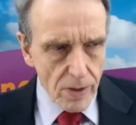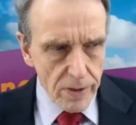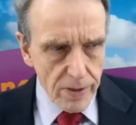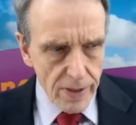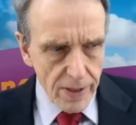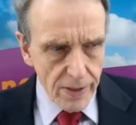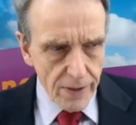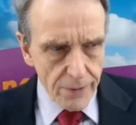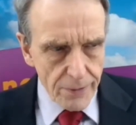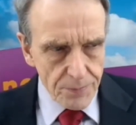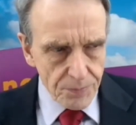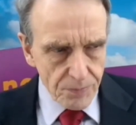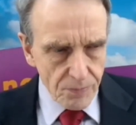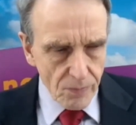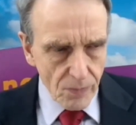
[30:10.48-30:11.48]
Now,
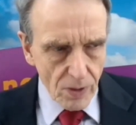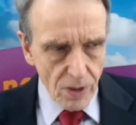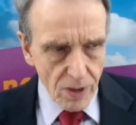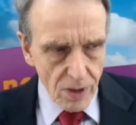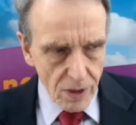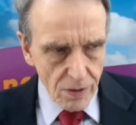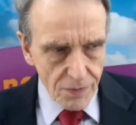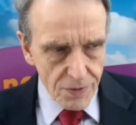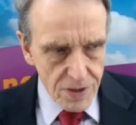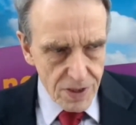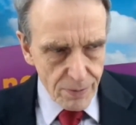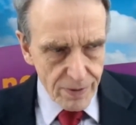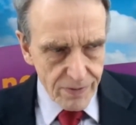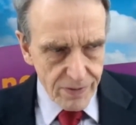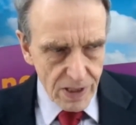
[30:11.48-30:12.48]
uh,
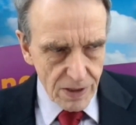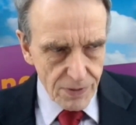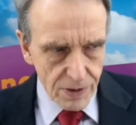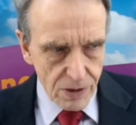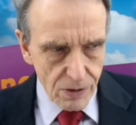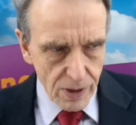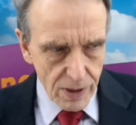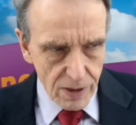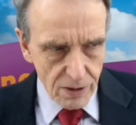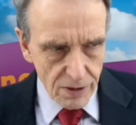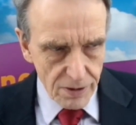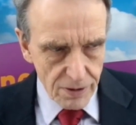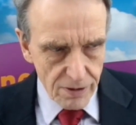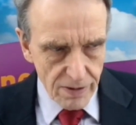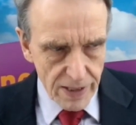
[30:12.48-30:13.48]
obviously, we've covered quite a
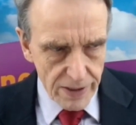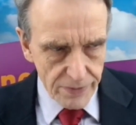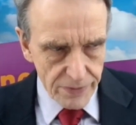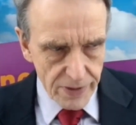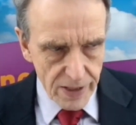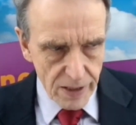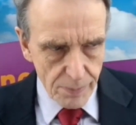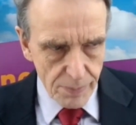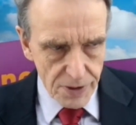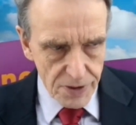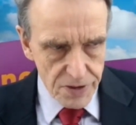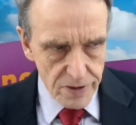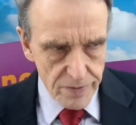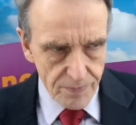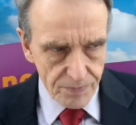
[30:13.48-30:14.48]
lot of ground there, but
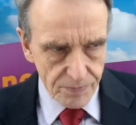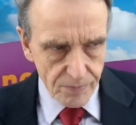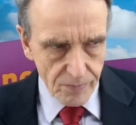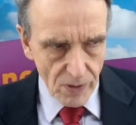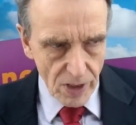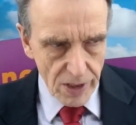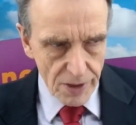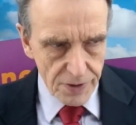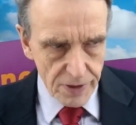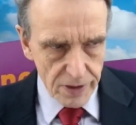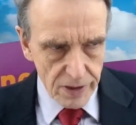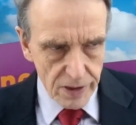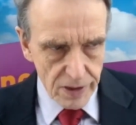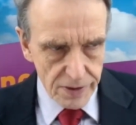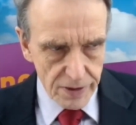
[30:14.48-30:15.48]
I
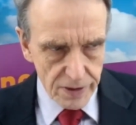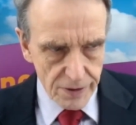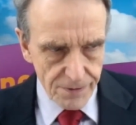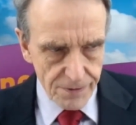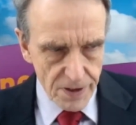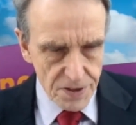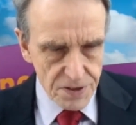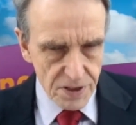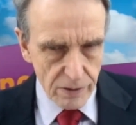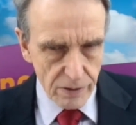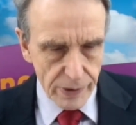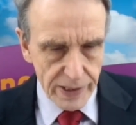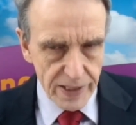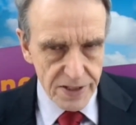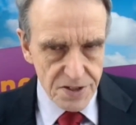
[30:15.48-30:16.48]
think I think the first thing
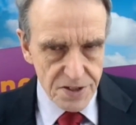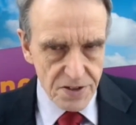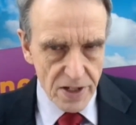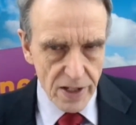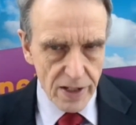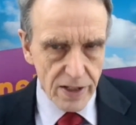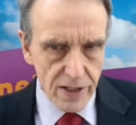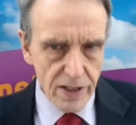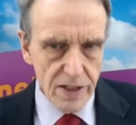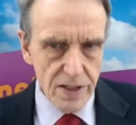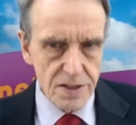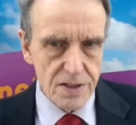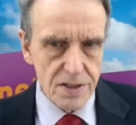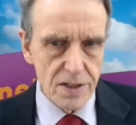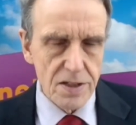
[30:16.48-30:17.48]
we need to say
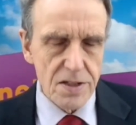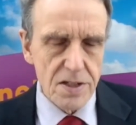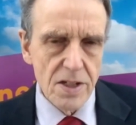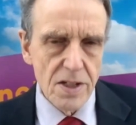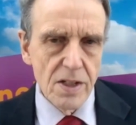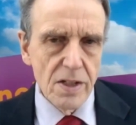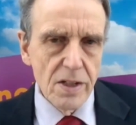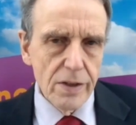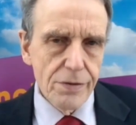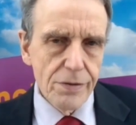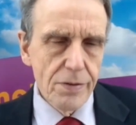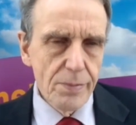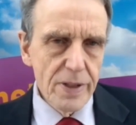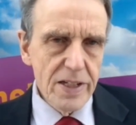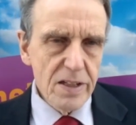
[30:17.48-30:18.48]
is that
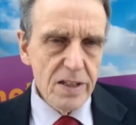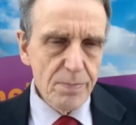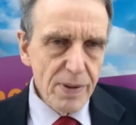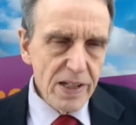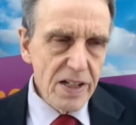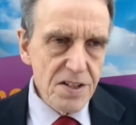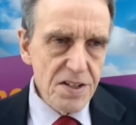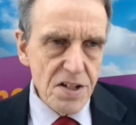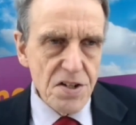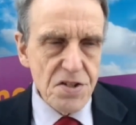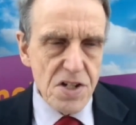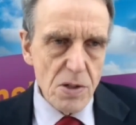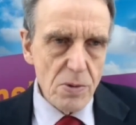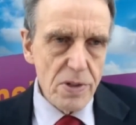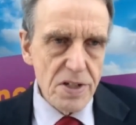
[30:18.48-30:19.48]
for me the biggest
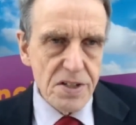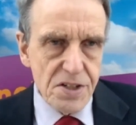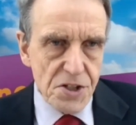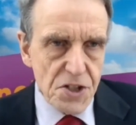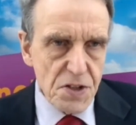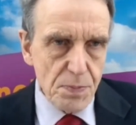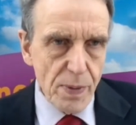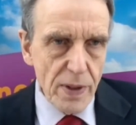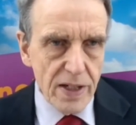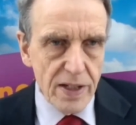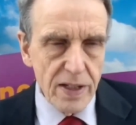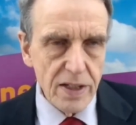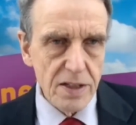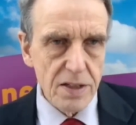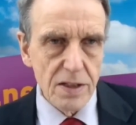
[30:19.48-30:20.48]
issue is the
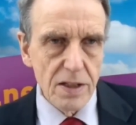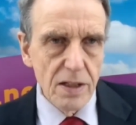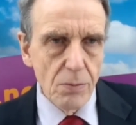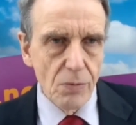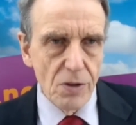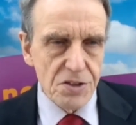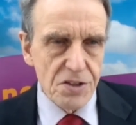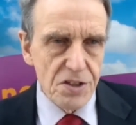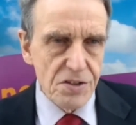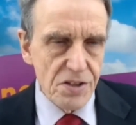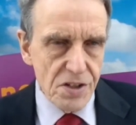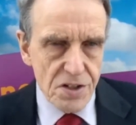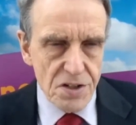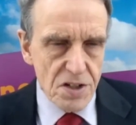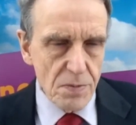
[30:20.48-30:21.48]
speed in which
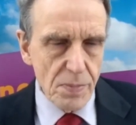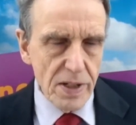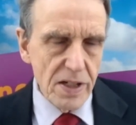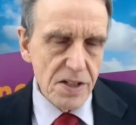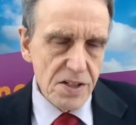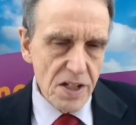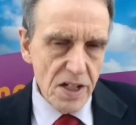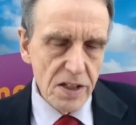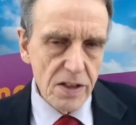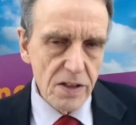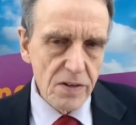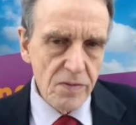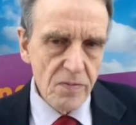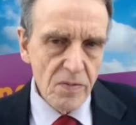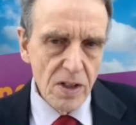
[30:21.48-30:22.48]
decisions are being
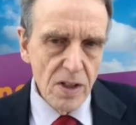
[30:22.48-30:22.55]
taken